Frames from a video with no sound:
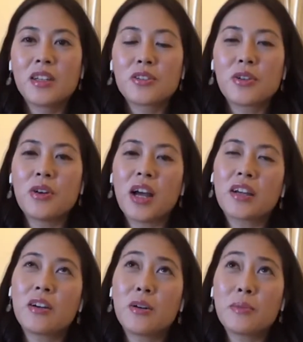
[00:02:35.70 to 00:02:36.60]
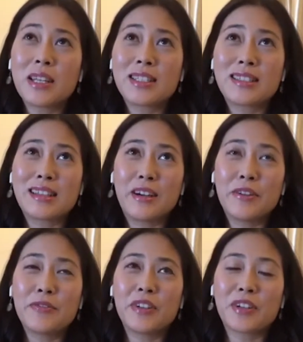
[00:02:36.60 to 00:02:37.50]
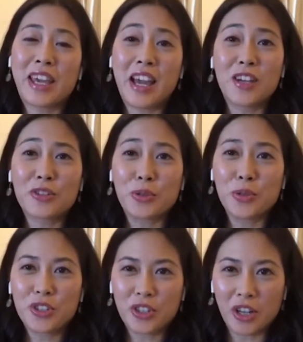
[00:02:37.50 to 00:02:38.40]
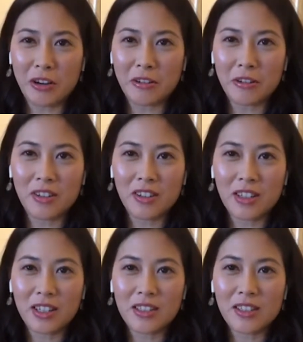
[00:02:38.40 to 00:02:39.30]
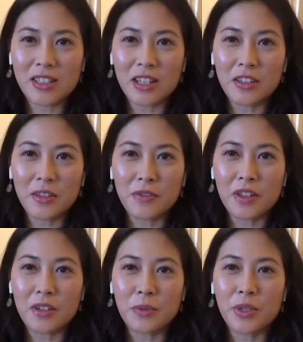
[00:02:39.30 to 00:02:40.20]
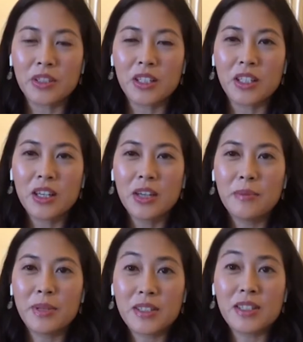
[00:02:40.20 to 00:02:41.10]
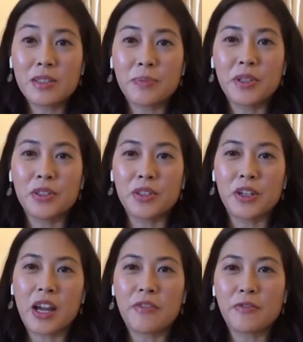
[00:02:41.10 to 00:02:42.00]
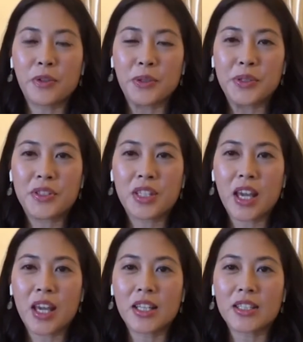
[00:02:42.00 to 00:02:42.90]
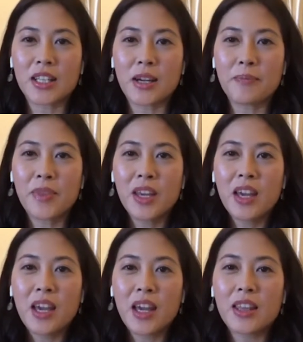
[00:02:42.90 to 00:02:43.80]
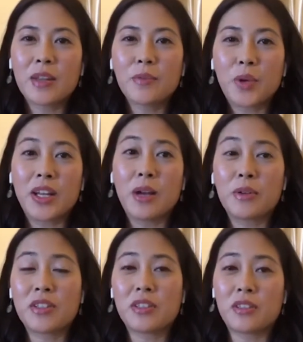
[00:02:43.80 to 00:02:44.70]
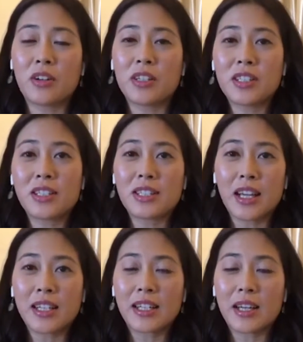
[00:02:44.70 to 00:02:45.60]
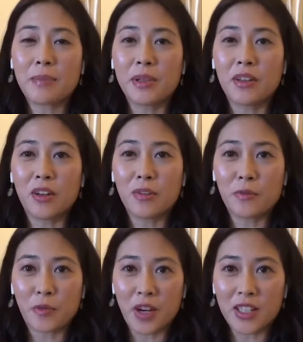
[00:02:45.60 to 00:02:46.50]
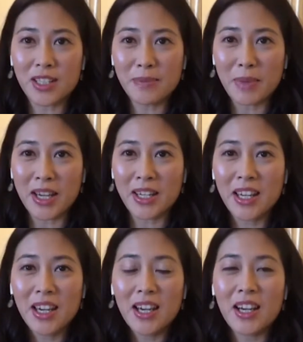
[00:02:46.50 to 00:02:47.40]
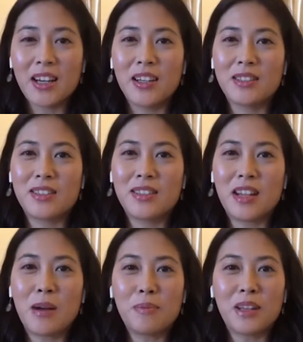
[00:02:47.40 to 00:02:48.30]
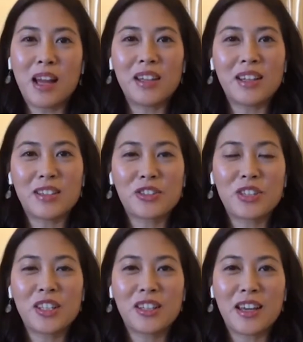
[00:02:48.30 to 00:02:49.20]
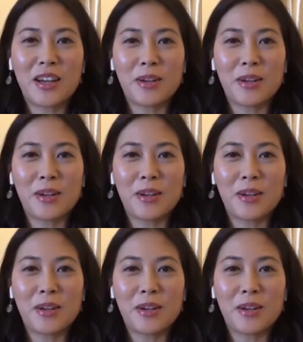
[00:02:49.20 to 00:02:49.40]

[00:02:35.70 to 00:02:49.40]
So I call myself a casual sharer instead of a really business builder at first. And then when I was starting signing up a lot of friends, my upline actually